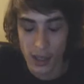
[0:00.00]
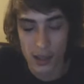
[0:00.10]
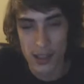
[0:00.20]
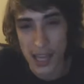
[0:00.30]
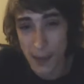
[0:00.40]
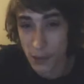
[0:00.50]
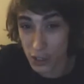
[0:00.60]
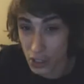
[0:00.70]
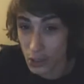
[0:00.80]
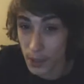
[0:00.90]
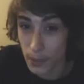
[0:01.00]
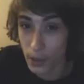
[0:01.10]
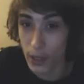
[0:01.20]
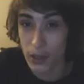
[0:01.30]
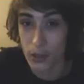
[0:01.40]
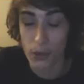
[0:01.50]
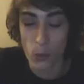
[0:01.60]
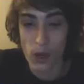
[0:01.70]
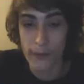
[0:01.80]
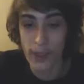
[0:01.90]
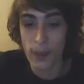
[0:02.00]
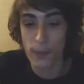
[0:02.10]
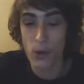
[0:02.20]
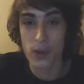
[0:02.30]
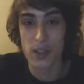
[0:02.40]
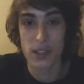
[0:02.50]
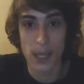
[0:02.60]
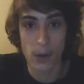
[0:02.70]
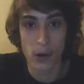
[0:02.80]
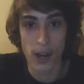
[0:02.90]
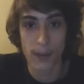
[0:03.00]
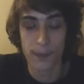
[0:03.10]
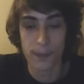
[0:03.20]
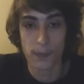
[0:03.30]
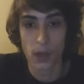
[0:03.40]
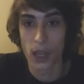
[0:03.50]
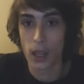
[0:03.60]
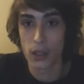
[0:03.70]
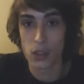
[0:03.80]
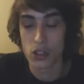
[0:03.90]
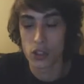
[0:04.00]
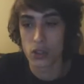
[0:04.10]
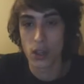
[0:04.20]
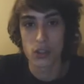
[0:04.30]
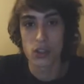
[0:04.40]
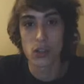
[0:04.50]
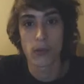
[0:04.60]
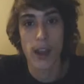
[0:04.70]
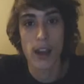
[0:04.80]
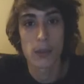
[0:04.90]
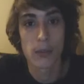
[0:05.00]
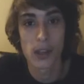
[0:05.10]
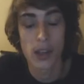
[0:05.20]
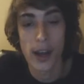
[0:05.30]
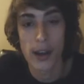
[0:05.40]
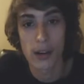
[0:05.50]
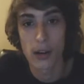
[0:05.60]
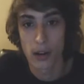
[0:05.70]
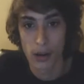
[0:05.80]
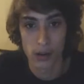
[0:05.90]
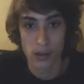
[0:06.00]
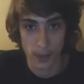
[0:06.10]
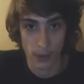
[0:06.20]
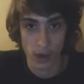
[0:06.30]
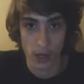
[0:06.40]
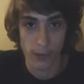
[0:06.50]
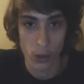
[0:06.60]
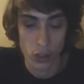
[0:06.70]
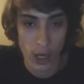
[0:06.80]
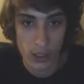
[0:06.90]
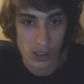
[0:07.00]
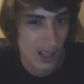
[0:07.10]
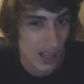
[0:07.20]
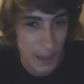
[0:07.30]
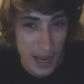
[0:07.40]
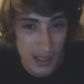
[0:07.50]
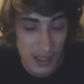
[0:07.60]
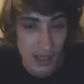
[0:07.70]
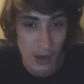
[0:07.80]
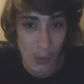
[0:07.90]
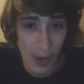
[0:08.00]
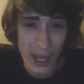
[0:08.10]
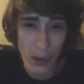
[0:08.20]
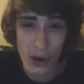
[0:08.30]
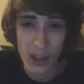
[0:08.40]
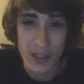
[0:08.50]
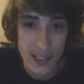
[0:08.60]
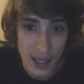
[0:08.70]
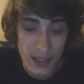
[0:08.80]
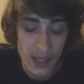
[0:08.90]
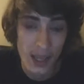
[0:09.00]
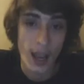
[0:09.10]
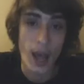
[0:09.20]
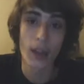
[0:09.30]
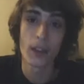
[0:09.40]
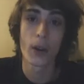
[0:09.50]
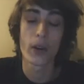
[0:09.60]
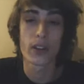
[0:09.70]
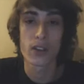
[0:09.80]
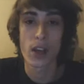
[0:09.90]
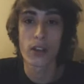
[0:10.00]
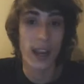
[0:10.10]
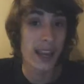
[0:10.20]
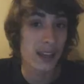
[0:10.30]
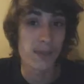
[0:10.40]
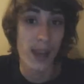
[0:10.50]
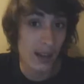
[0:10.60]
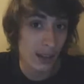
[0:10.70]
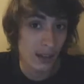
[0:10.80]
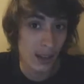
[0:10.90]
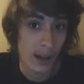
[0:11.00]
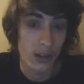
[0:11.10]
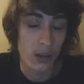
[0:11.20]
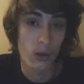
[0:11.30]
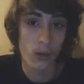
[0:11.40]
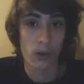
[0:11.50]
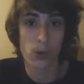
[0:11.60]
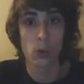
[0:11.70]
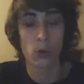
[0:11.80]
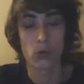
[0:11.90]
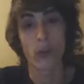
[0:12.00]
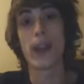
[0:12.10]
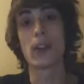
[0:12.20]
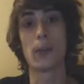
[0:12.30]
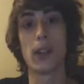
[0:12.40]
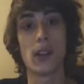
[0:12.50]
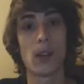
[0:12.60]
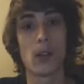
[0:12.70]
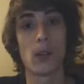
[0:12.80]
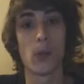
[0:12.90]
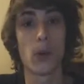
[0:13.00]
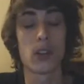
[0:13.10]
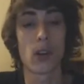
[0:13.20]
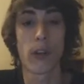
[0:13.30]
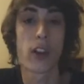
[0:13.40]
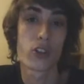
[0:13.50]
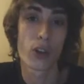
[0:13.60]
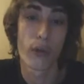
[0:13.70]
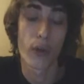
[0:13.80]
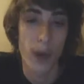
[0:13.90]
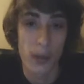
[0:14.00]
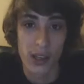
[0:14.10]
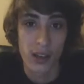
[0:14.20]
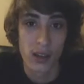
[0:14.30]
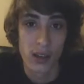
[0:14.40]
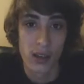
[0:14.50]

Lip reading: This happened to two people I knew. One of them was a Democrat, and she randomly got her Democratic vote changed to independent without her consent. And then there was this other independent that I knew who randomly was a registered Republican,